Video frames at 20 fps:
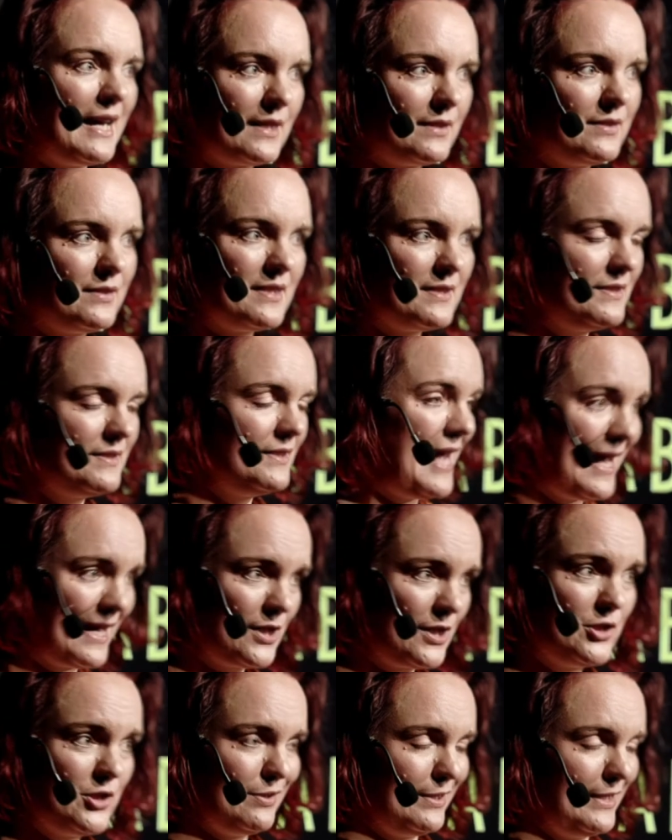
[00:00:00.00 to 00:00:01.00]
does it
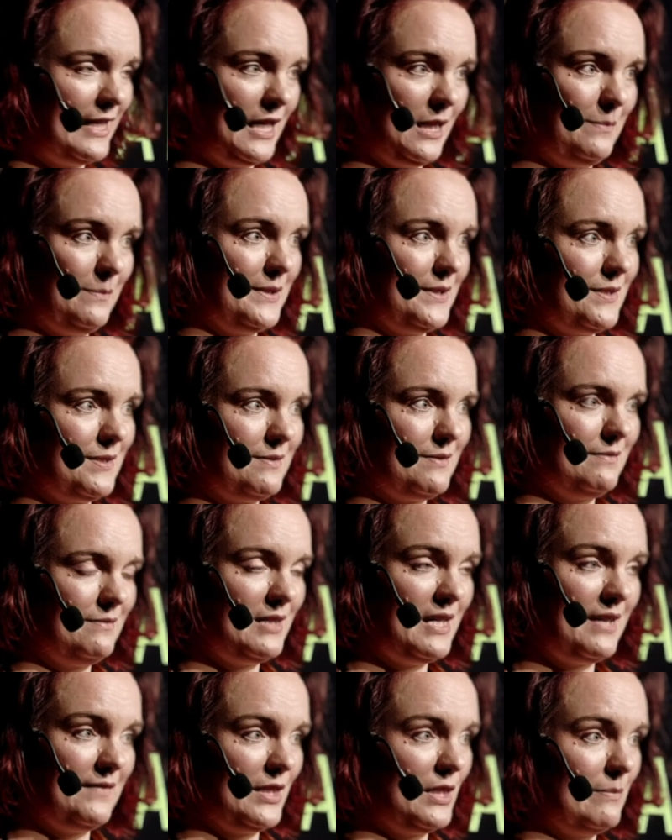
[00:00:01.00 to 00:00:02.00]
actually help us
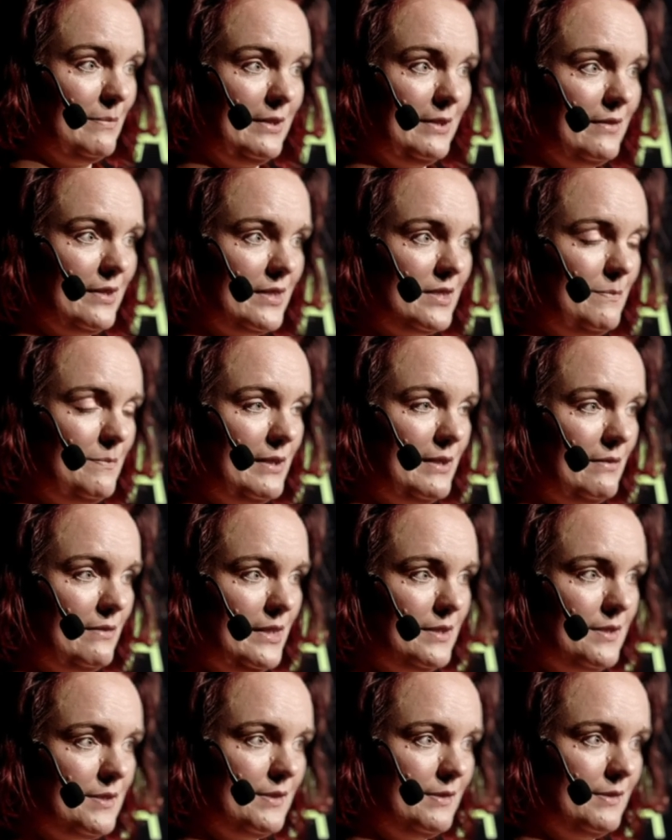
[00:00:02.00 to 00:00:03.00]
having a better experience?